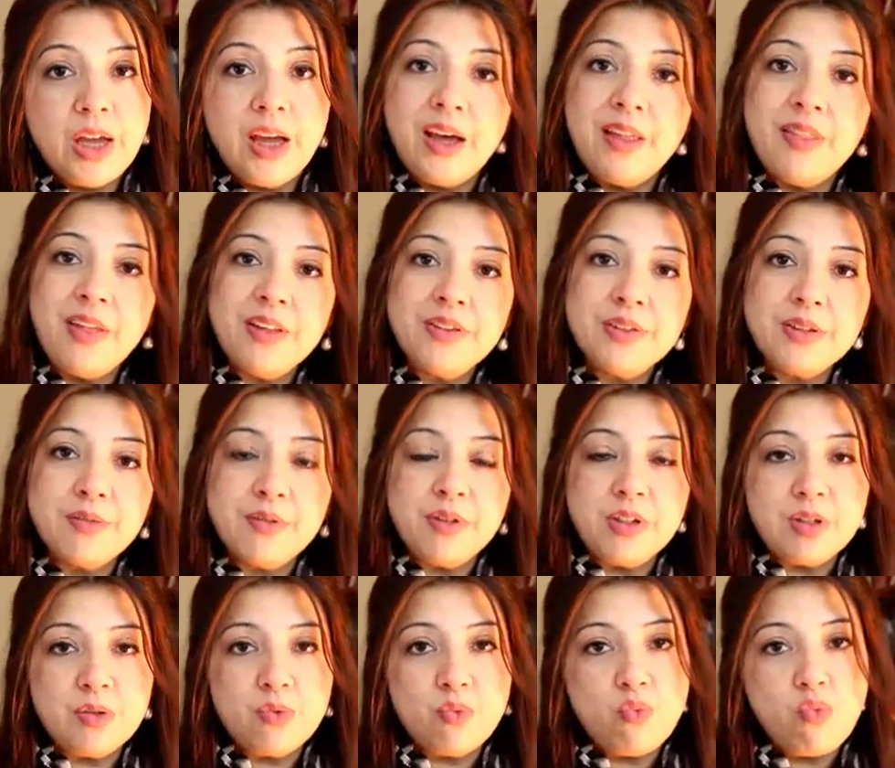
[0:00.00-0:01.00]
and that's the
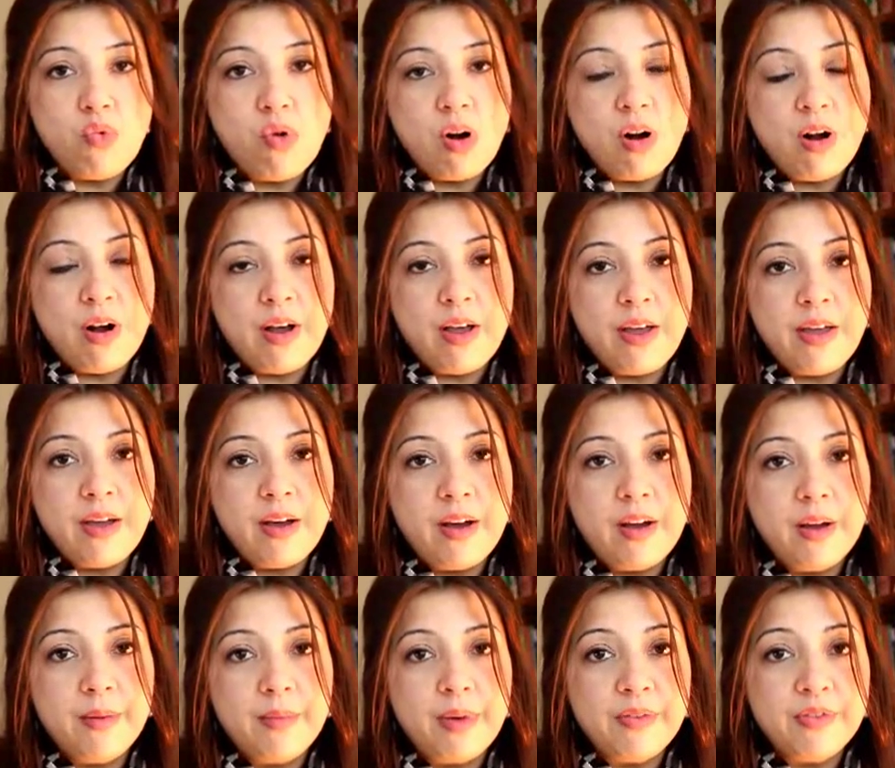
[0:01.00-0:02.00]
reason why
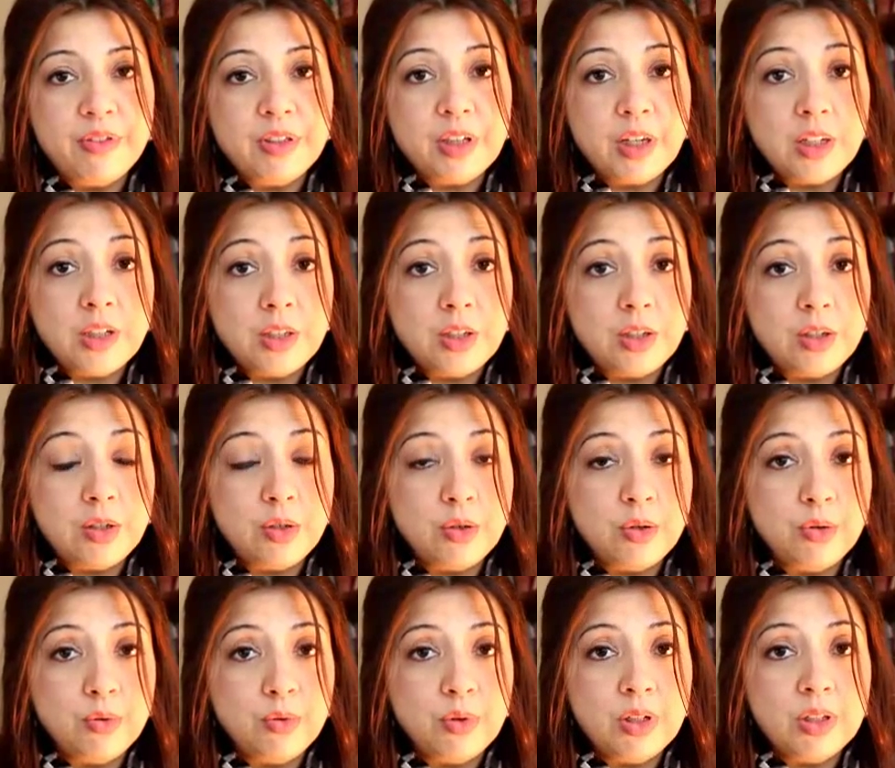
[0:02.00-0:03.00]
I've decided to
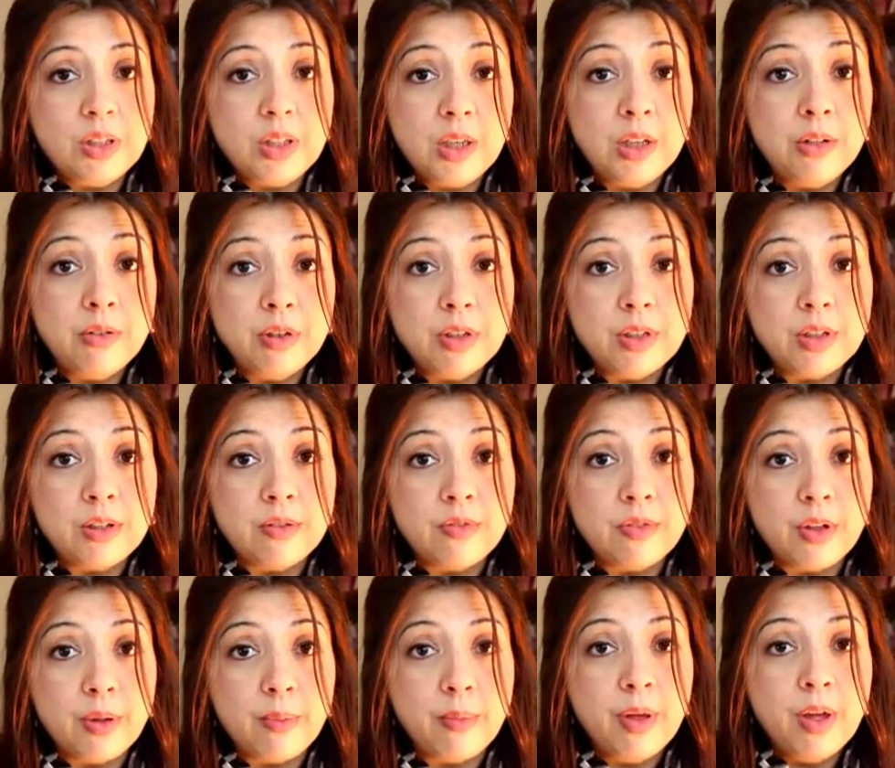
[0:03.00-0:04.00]
do a series of
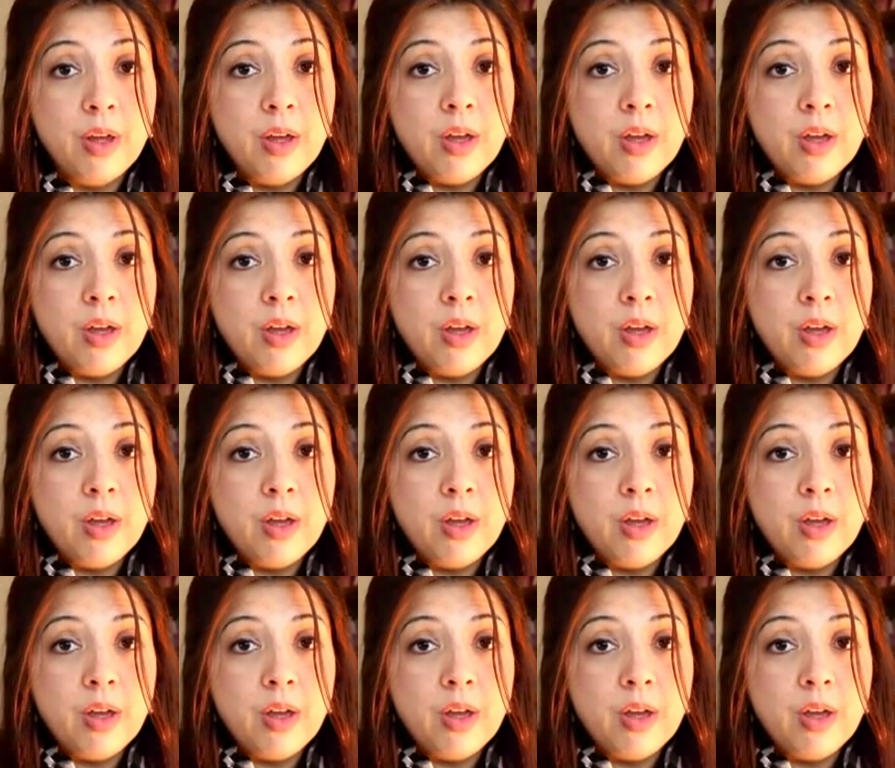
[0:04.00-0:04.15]
them,